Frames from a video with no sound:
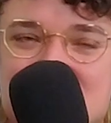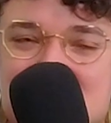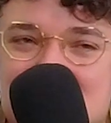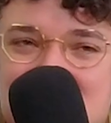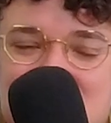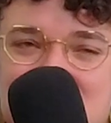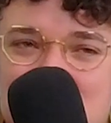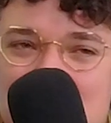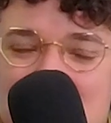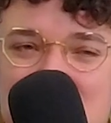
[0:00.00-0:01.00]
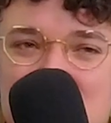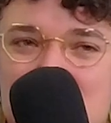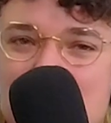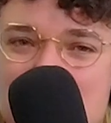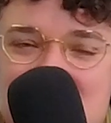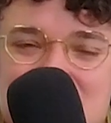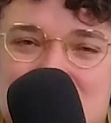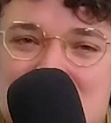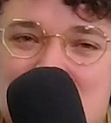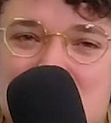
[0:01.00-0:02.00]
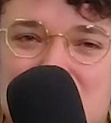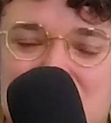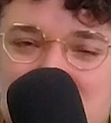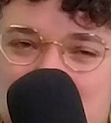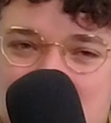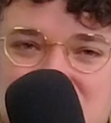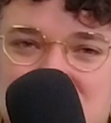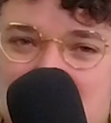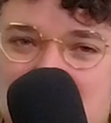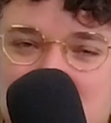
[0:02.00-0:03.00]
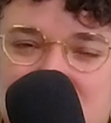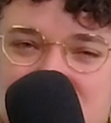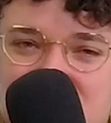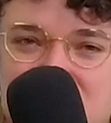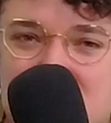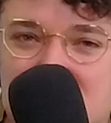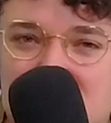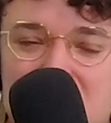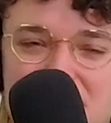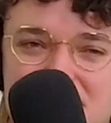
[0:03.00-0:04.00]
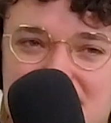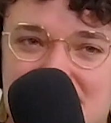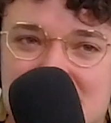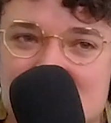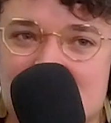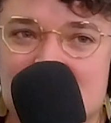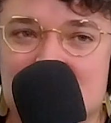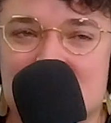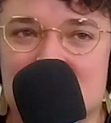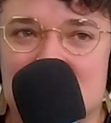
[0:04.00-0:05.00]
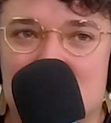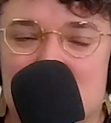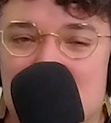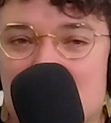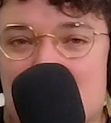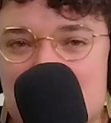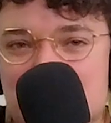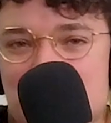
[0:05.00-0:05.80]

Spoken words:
and Renata are amazing people, and they're doing amazing work in Memphis around coffee and bringing it back to the